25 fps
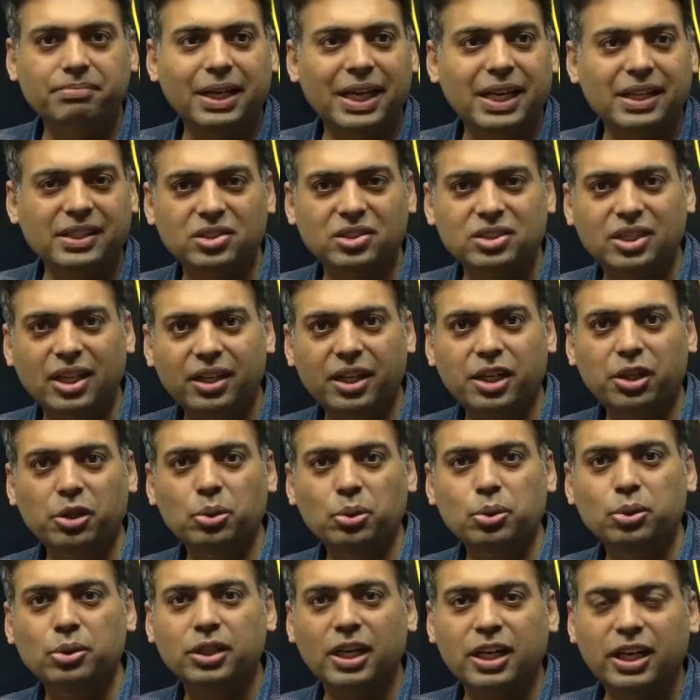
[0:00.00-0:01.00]
age
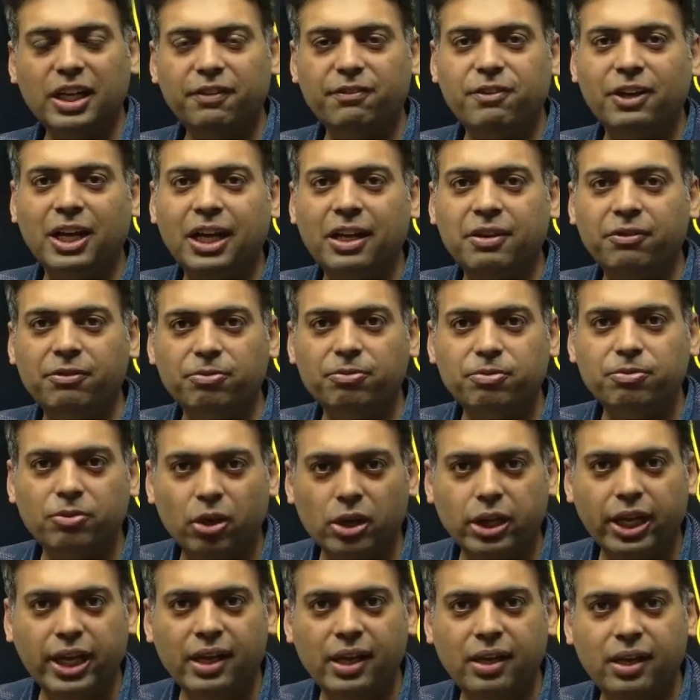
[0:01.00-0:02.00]
32, 35,
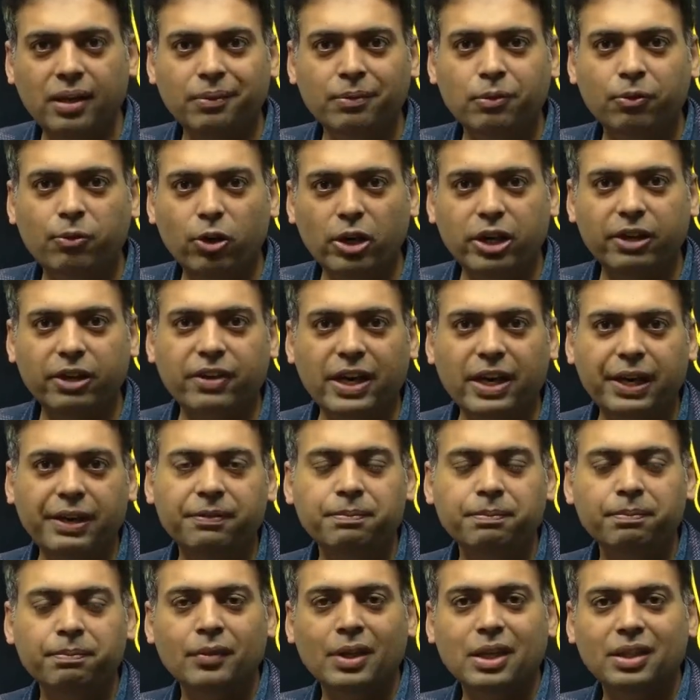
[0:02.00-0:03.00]
40,
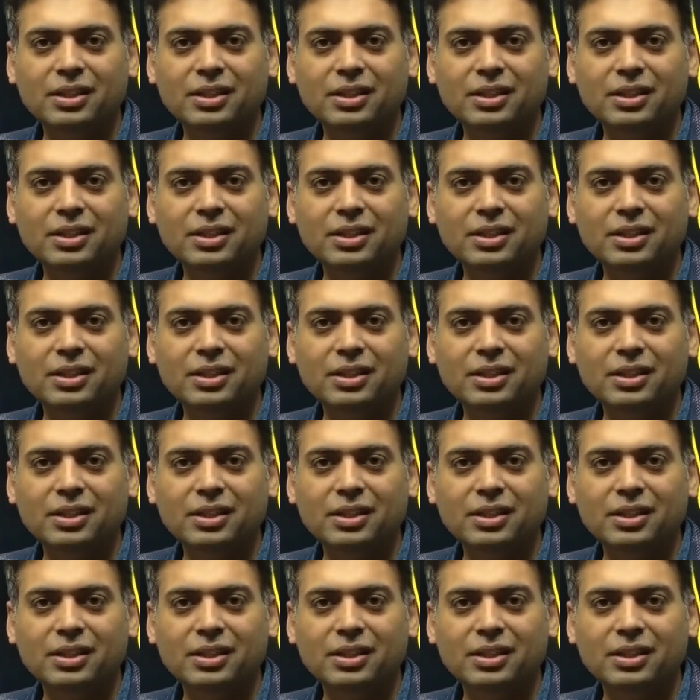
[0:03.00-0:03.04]
45.